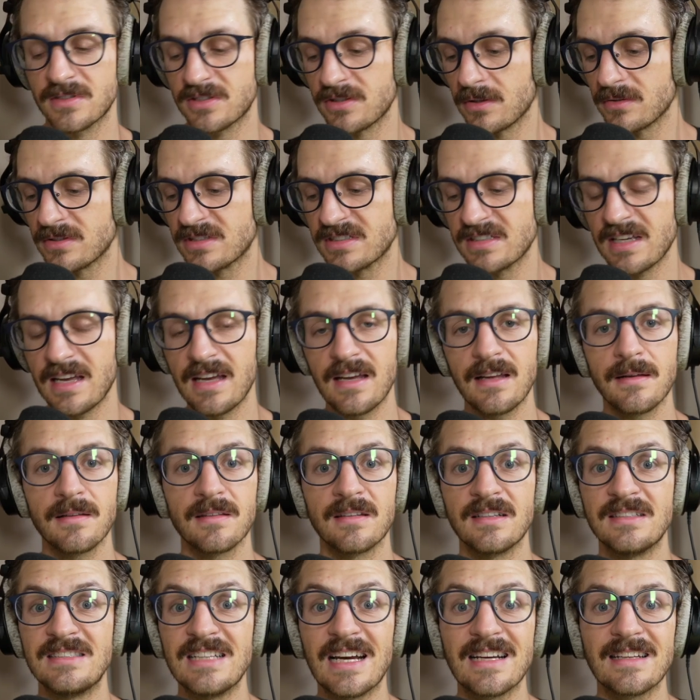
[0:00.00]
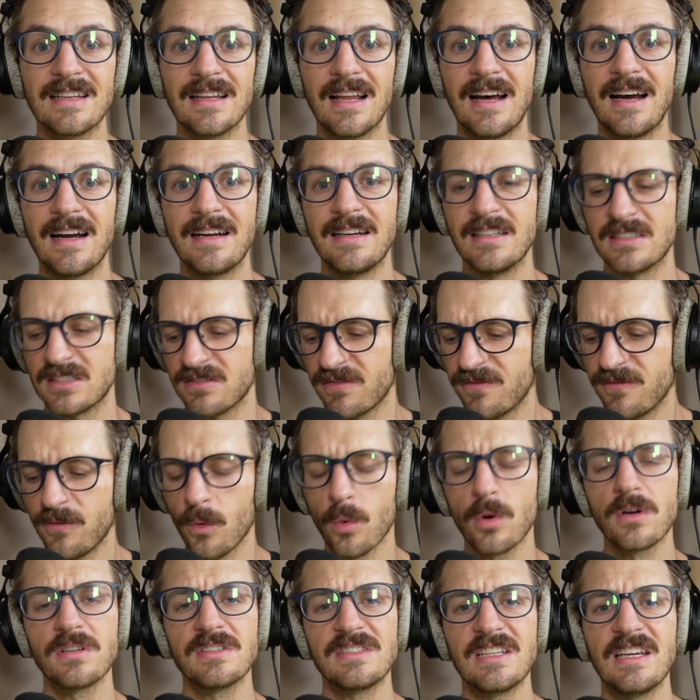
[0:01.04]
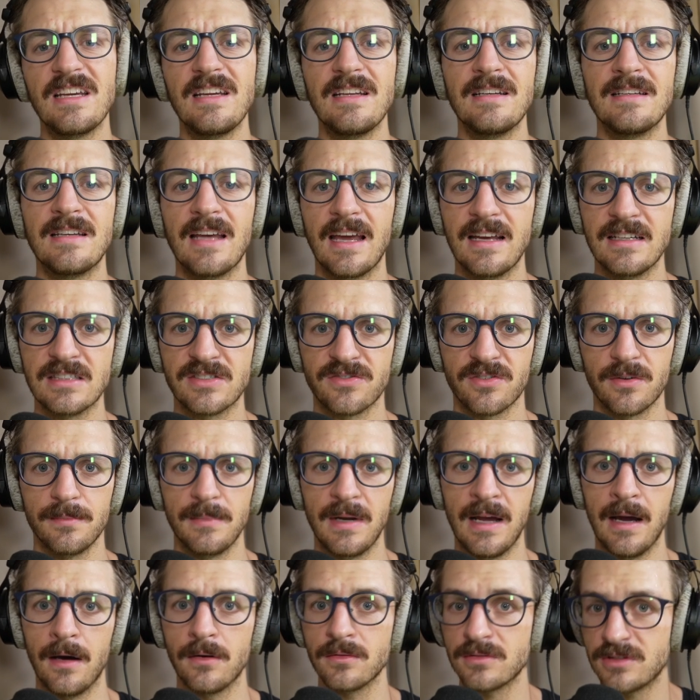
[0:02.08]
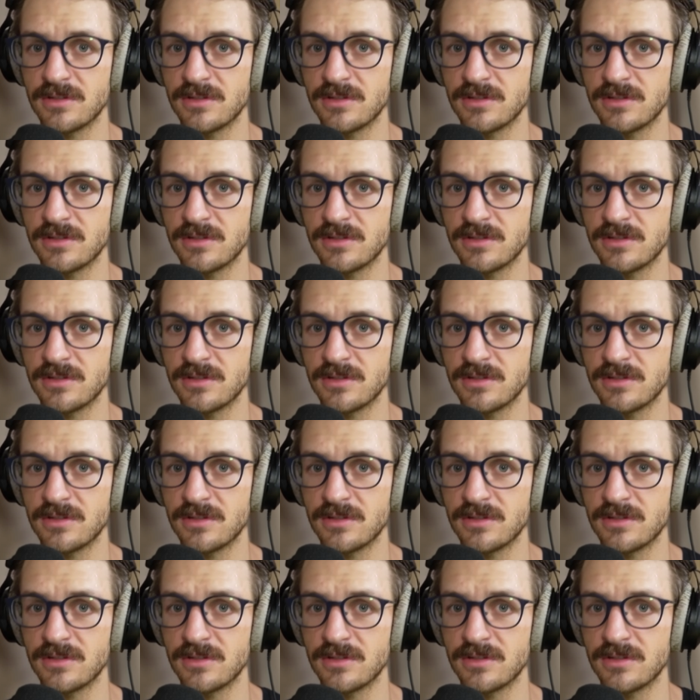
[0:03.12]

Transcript: So say the deadline is fourteen days from now,